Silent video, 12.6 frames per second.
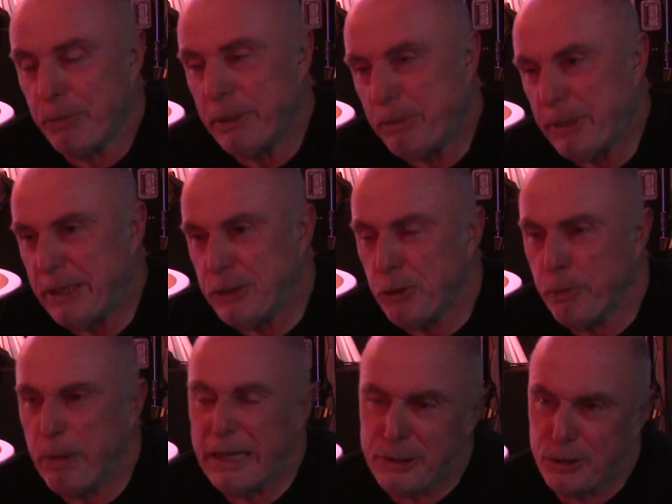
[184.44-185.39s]
with me being sort
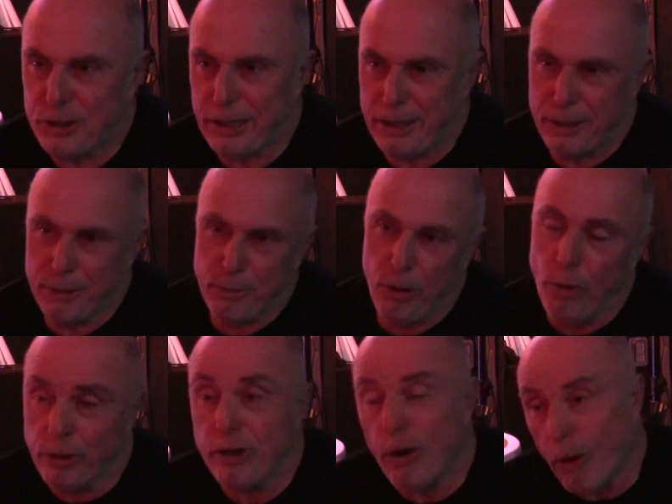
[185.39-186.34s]
of based here
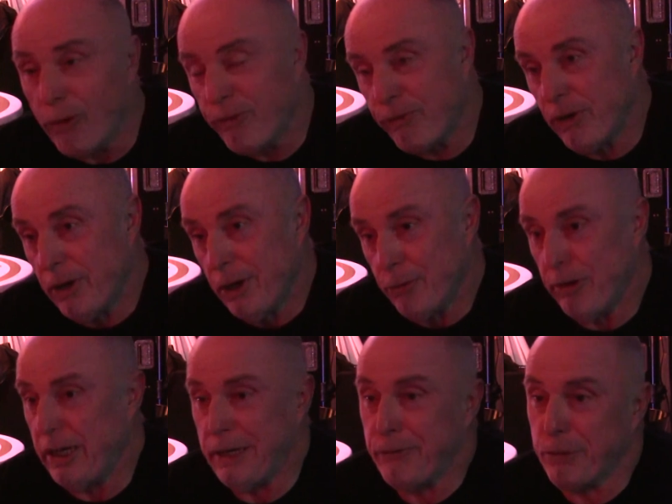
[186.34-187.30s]
on and off.
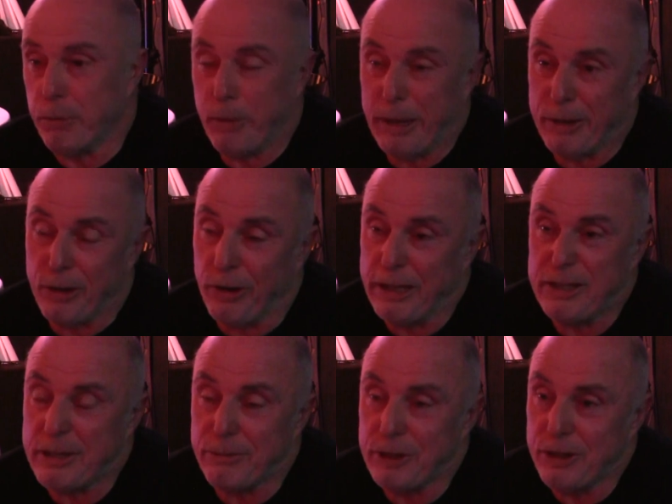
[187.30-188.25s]
Really, from about
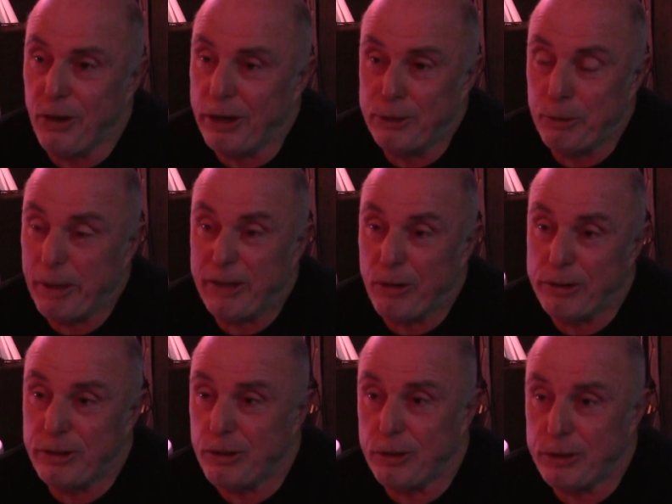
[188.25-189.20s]
1979 to about
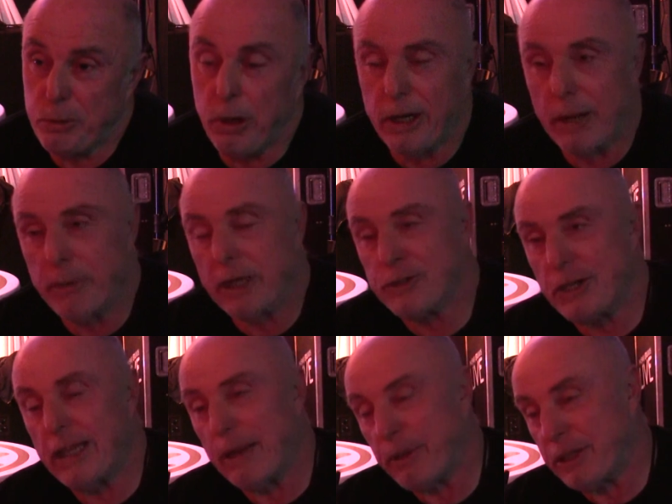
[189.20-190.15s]
1991. I mean, I
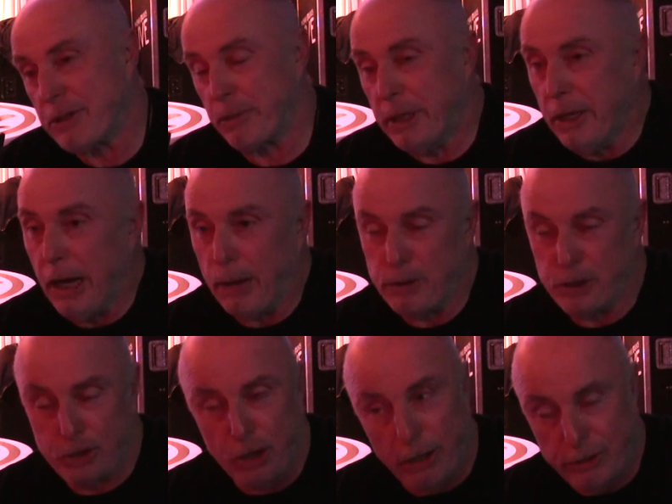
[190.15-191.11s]
say that because I was
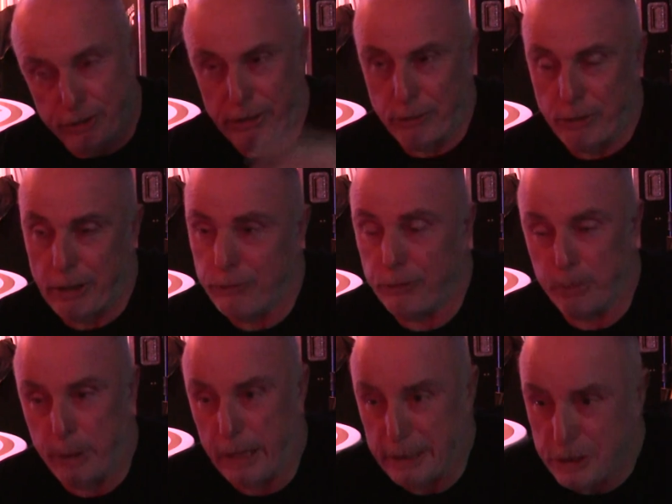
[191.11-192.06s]
charging around all over the
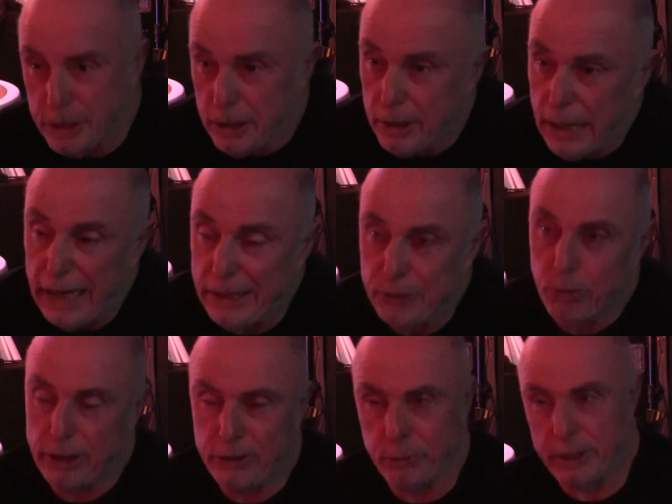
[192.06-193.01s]
place
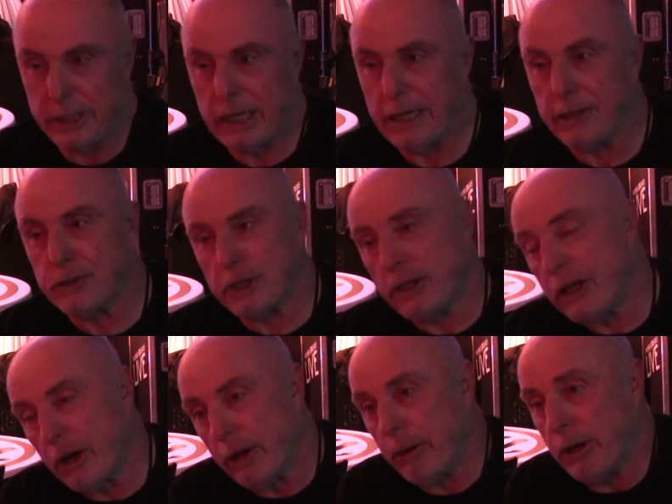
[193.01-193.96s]
anyway, doing gigs. And
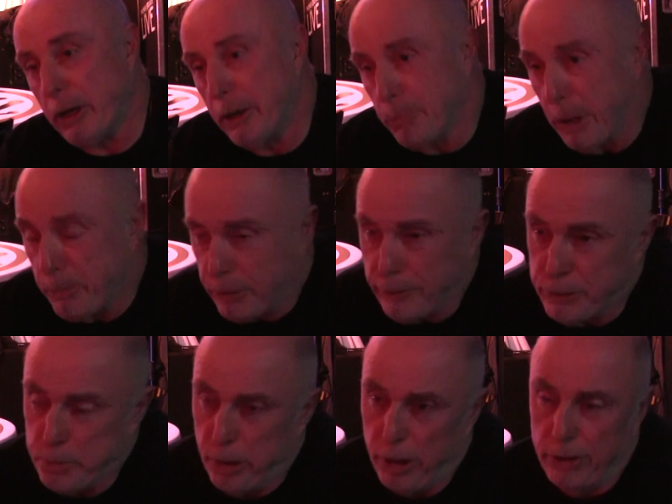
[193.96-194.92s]
then and my
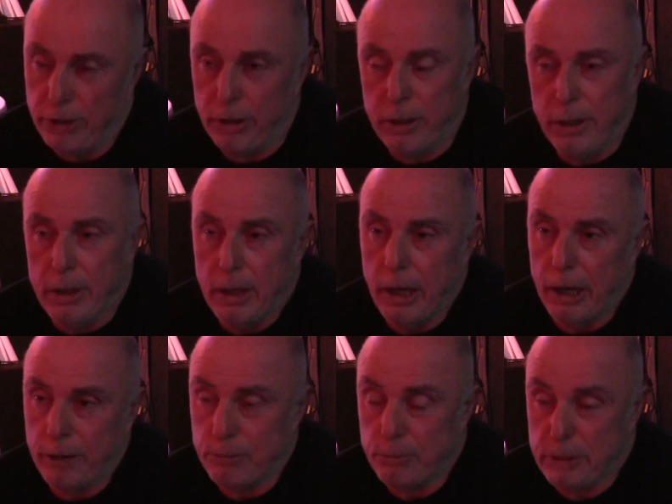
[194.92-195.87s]
previous partner
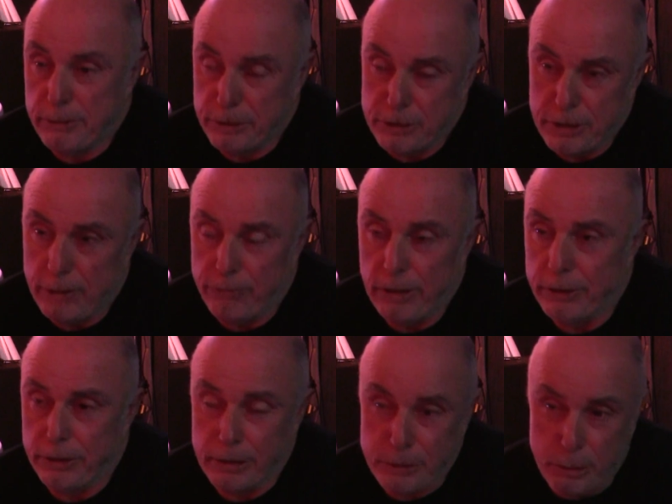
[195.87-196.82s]
lived in South
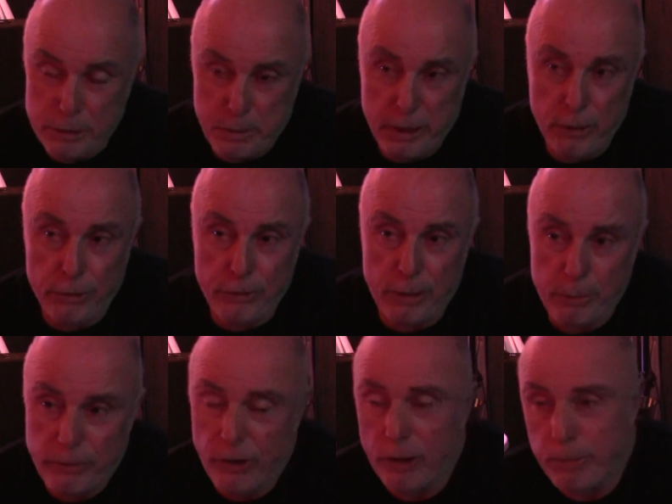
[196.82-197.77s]
London, so I spent a lot of time
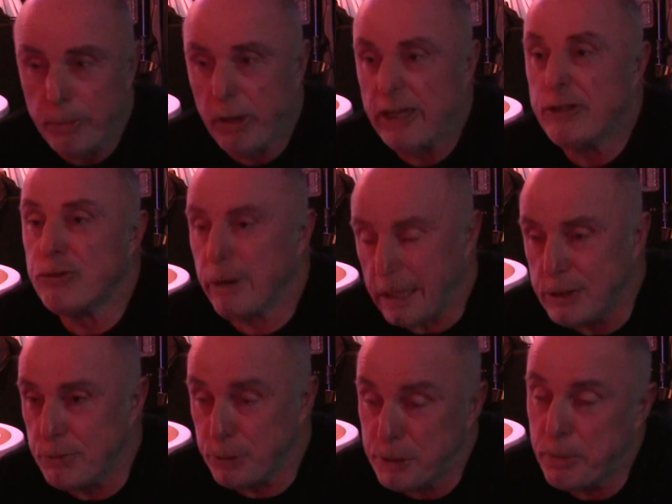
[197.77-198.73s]
with her. But my
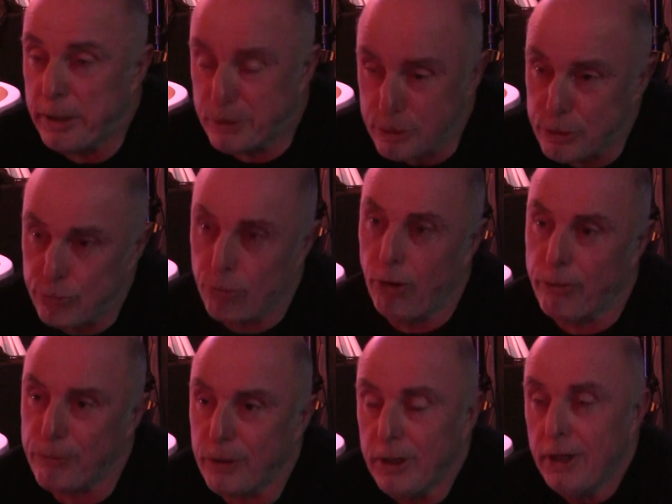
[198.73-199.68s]
address was Spencer's
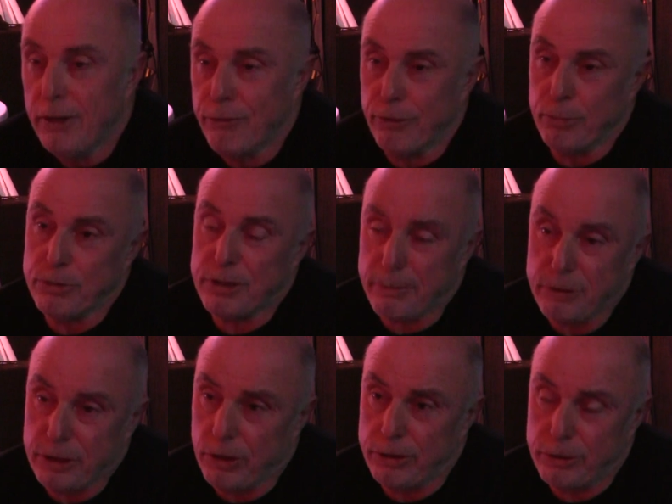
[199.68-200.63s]
Croft from
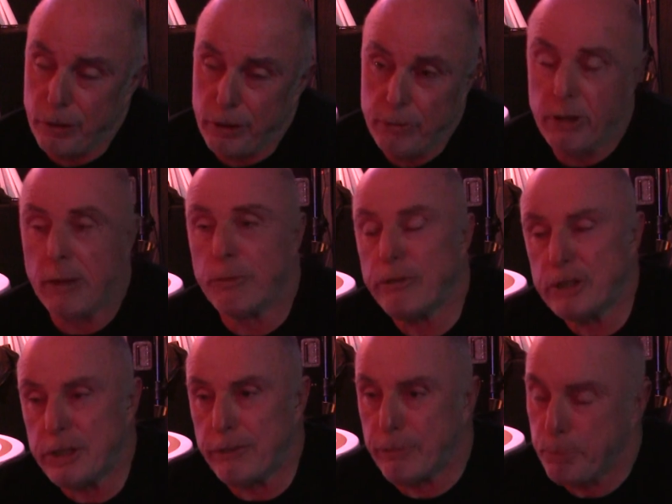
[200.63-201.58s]
79 to 91. I'm
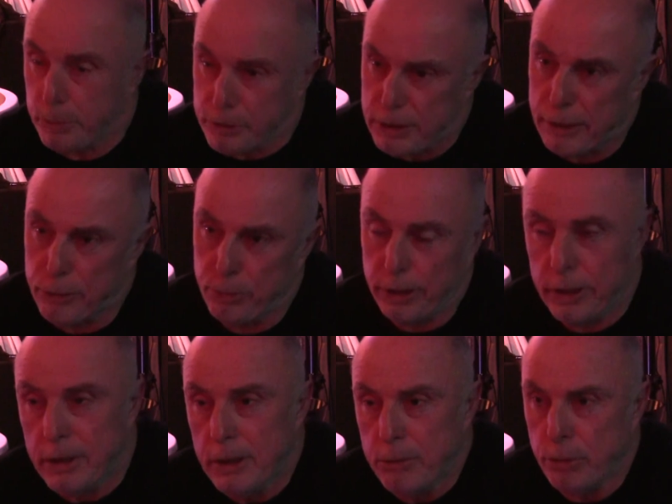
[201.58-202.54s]
originally from Southwick,
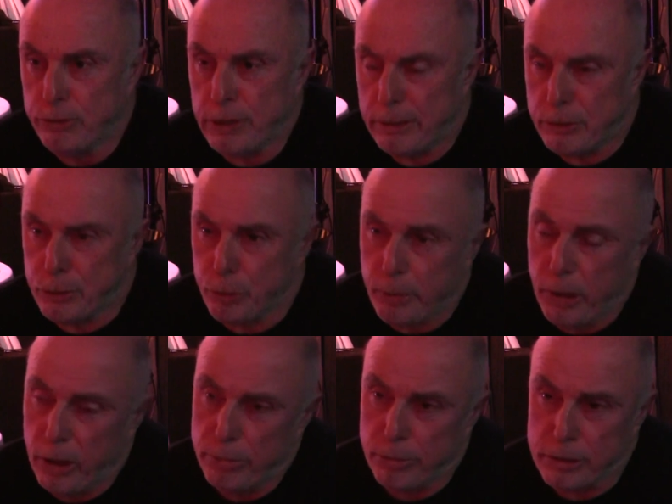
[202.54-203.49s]
Port Town of Shoreham
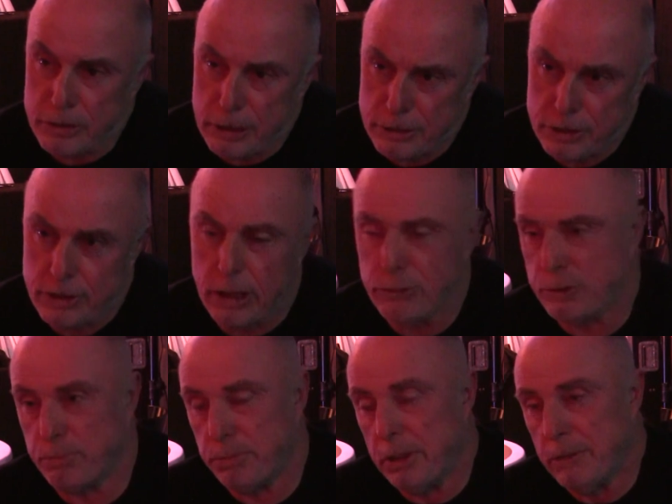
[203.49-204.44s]
Harbour on the Sussex
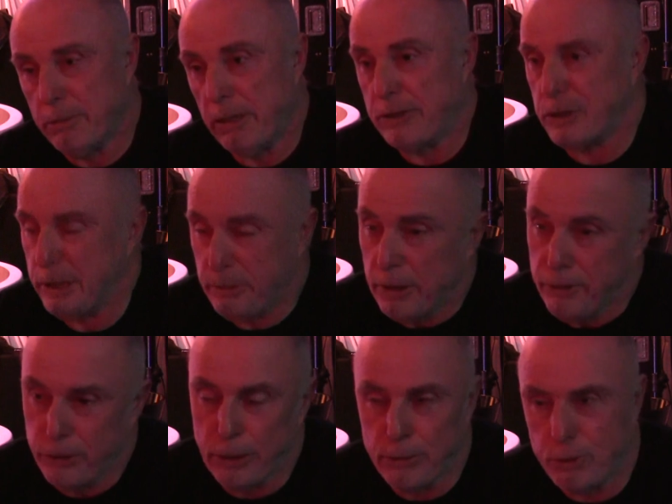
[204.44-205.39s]
coast, basically,
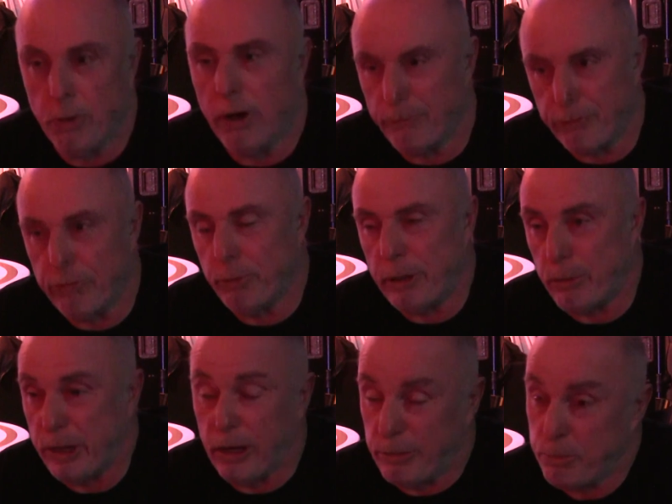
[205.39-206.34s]
for those who aren't from where
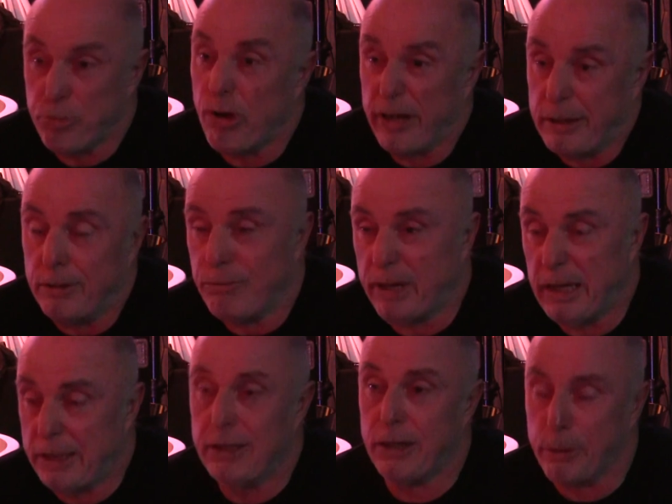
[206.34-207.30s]
we are, Brighton,
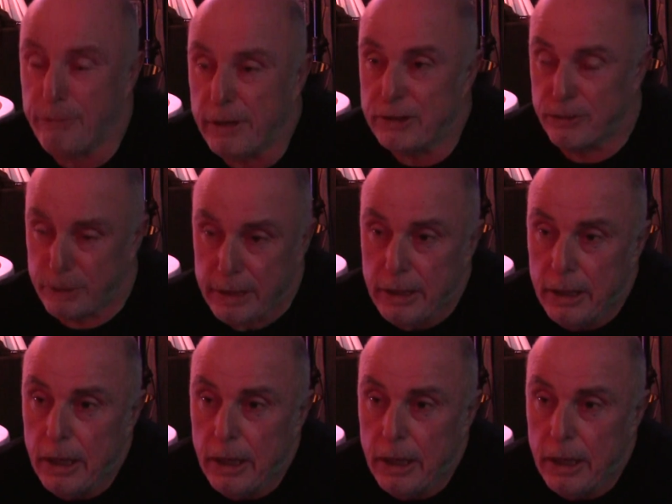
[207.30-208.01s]
really, you know, effectively.